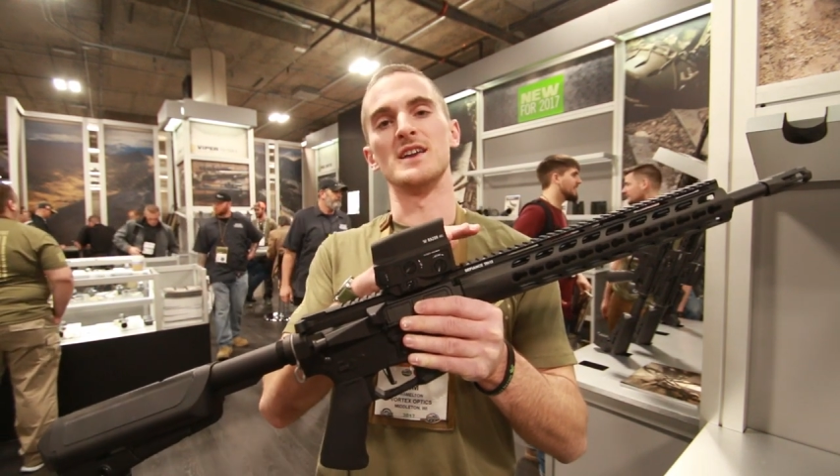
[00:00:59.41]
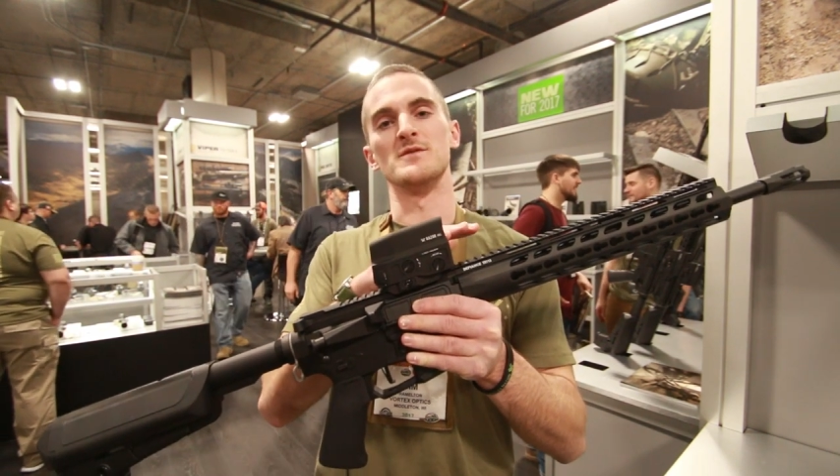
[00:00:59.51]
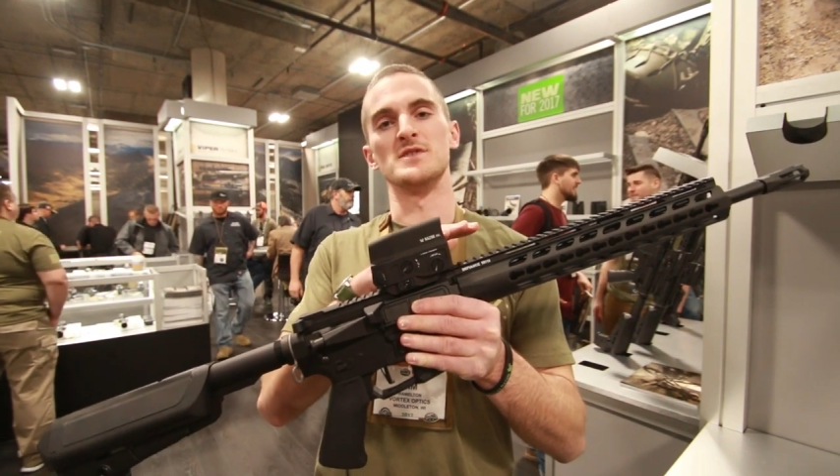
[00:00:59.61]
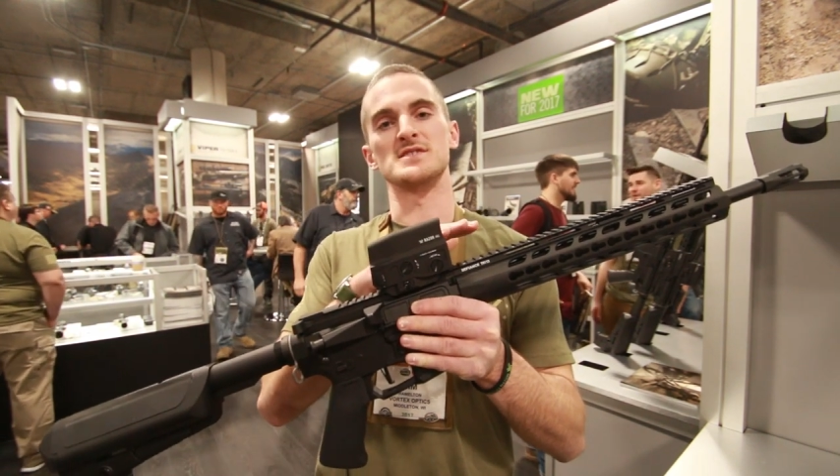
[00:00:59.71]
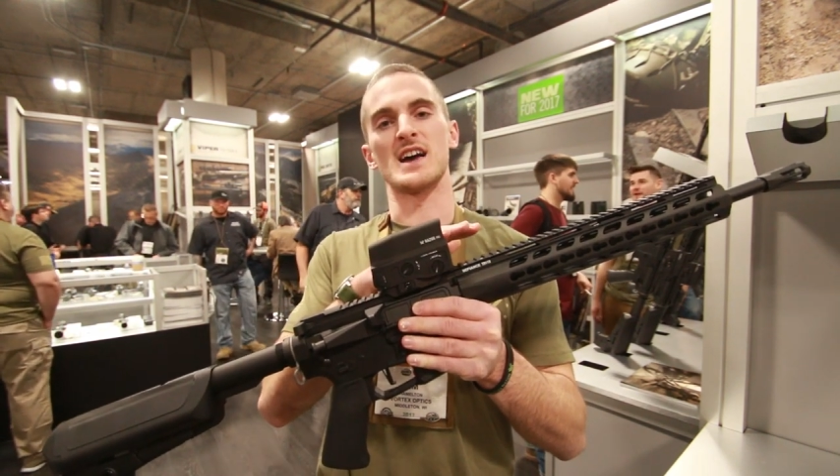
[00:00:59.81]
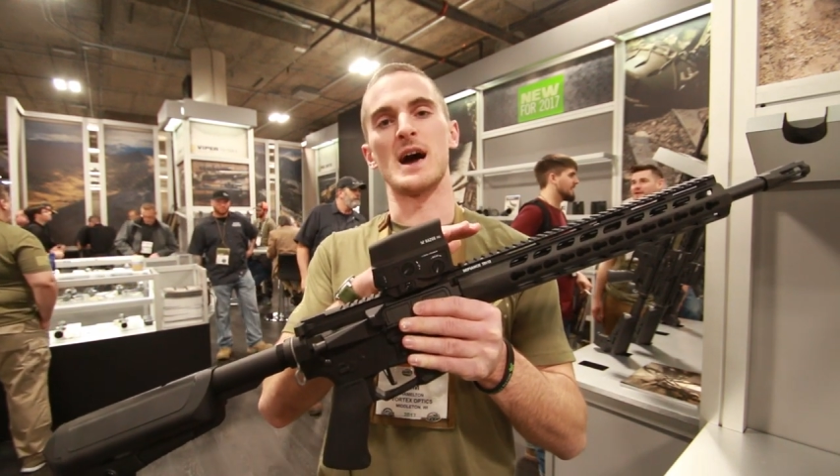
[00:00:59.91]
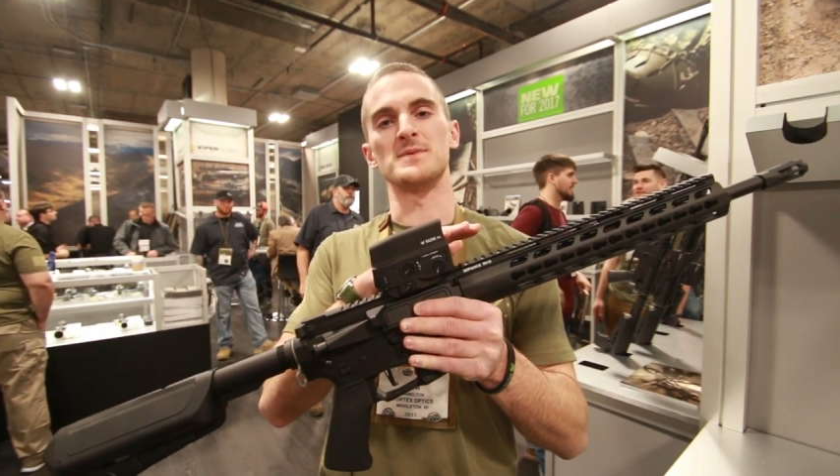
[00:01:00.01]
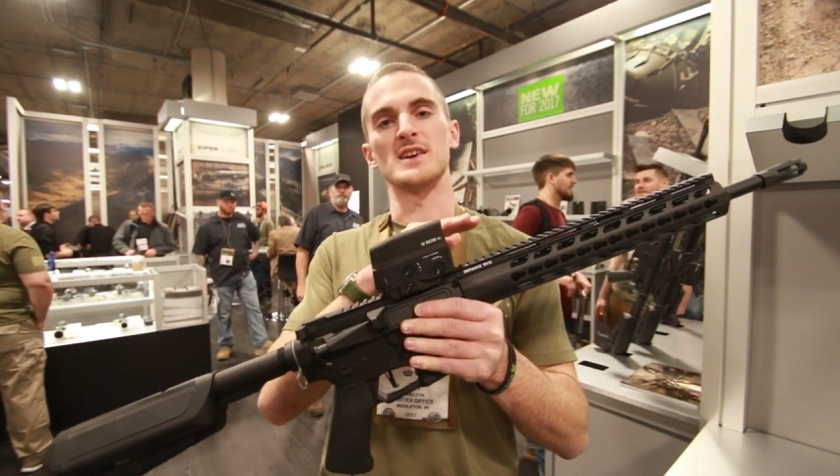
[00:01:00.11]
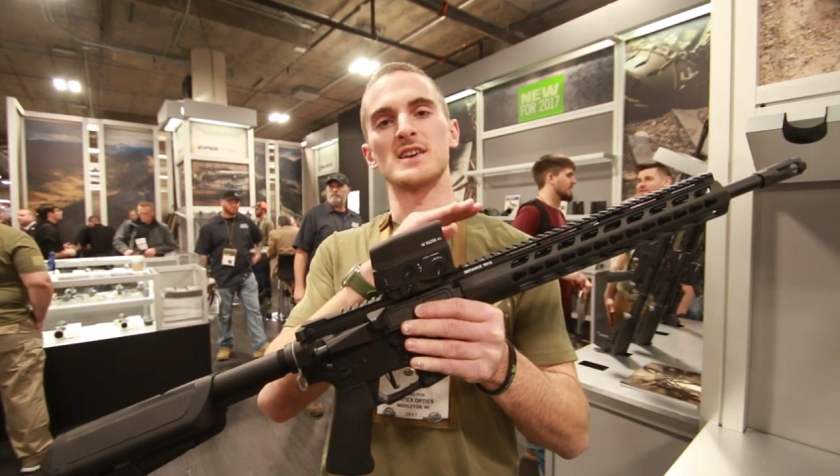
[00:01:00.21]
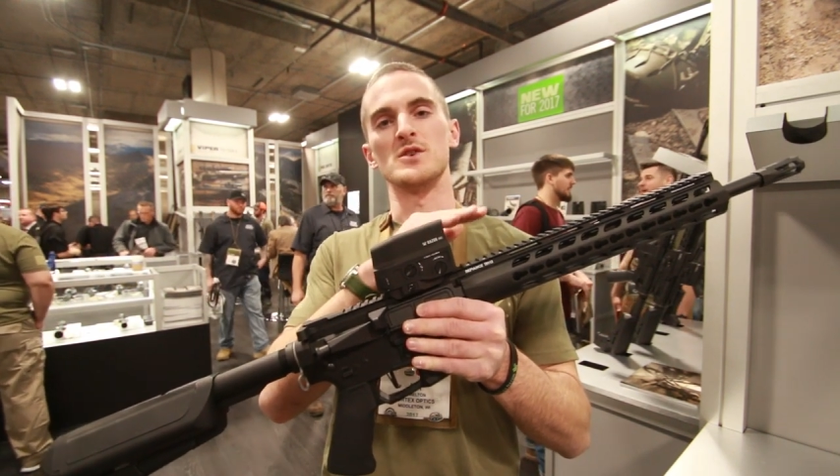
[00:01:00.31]
end of this
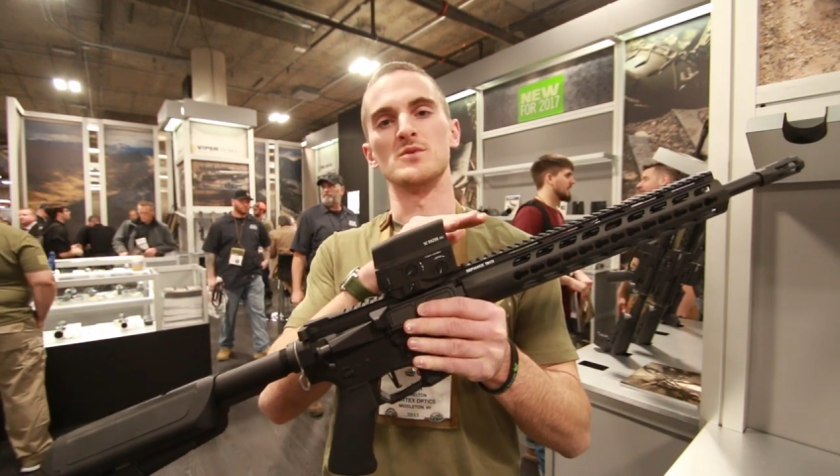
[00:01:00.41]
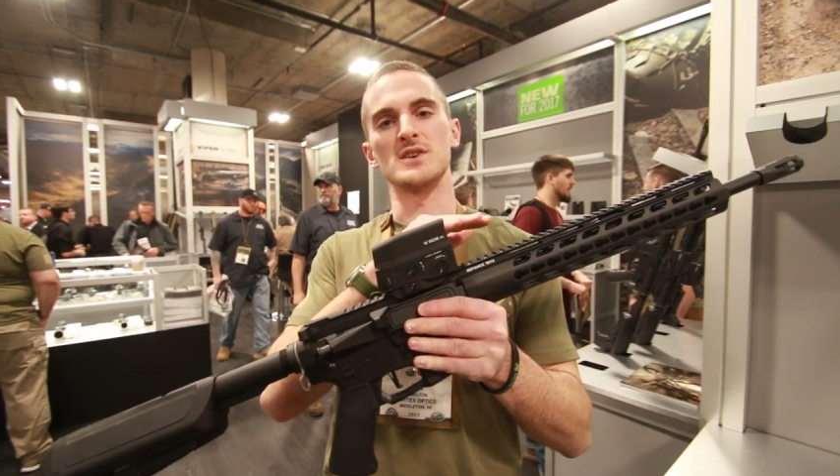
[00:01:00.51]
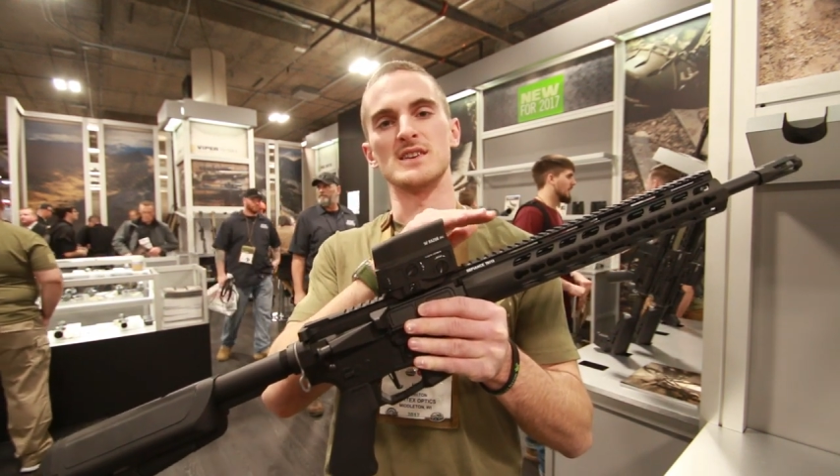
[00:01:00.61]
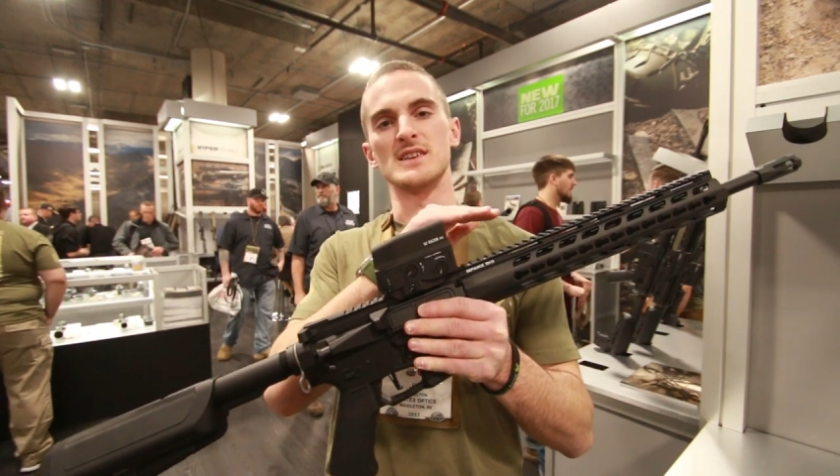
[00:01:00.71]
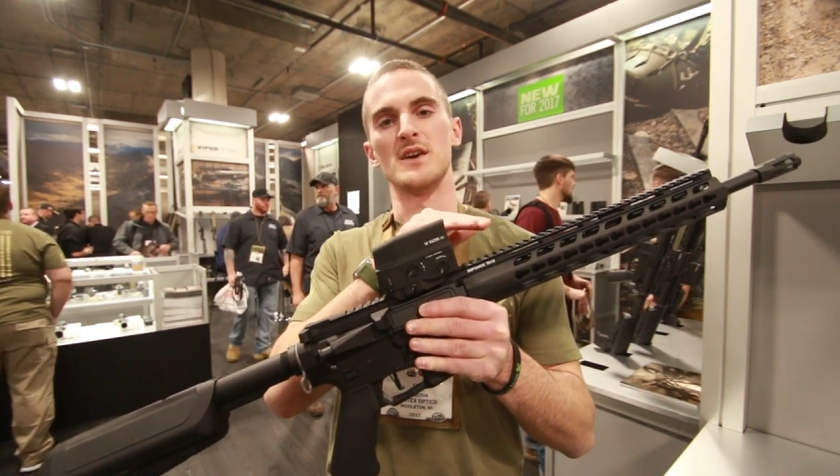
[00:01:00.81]
optic and you're looking